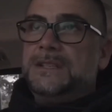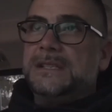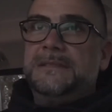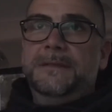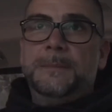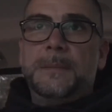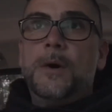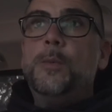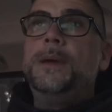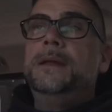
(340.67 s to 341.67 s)
just flip them
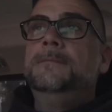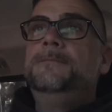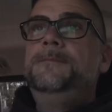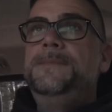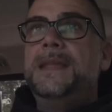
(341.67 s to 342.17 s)
open,